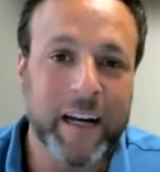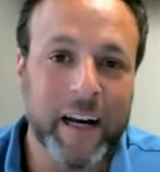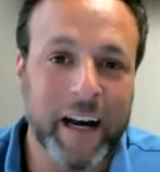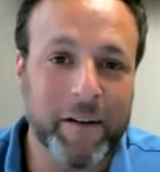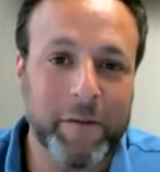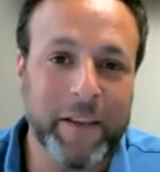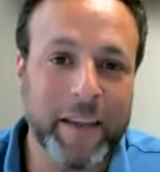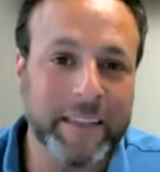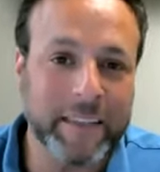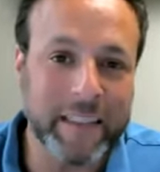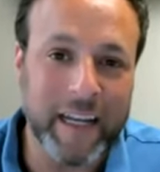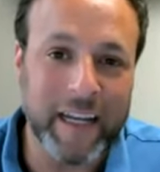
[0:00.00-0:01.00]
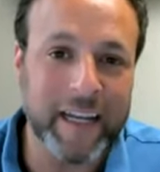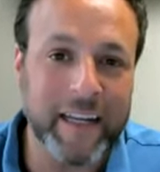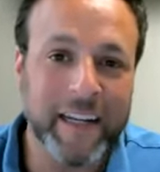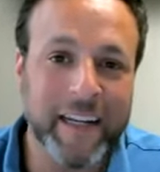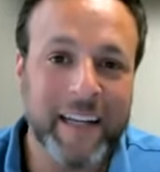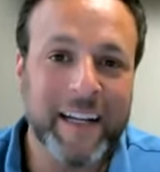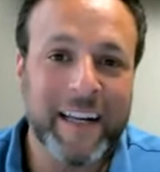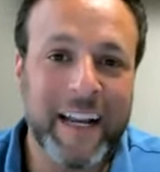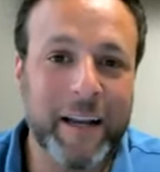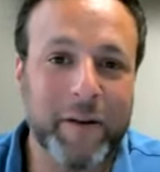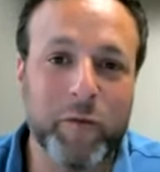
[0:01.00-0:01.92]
and they say, hey,